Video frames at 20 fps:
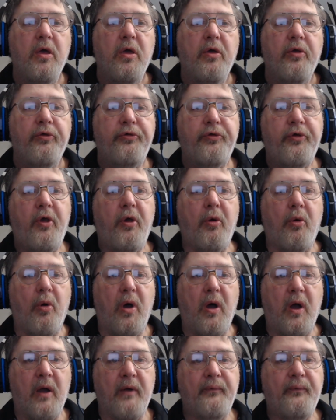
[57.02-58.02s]
So,
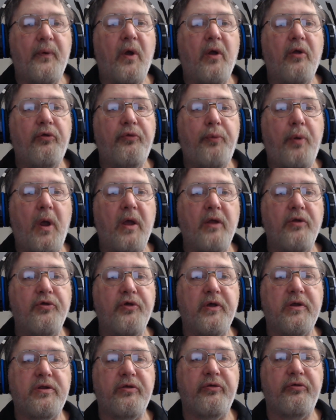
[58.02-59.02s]
our first
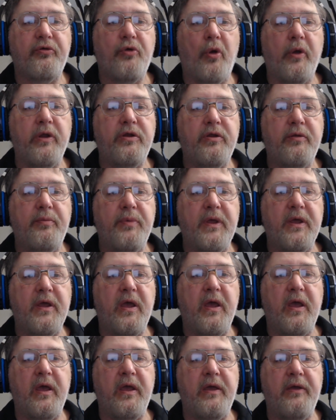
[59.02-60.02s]
project is going to be
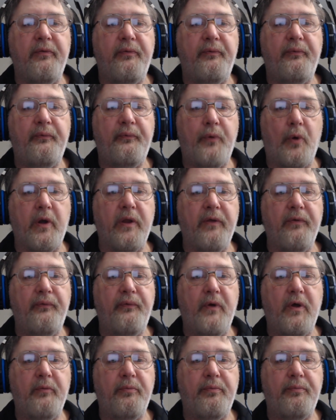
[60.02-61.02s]
a
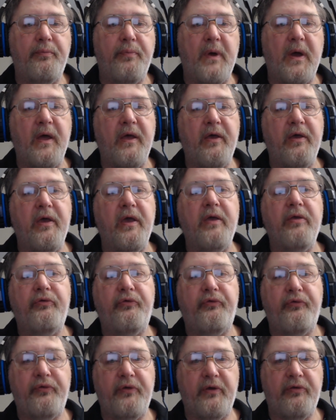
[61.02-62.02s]
40-foot by
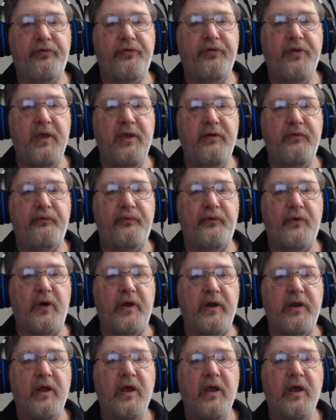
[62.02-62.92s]
16-foot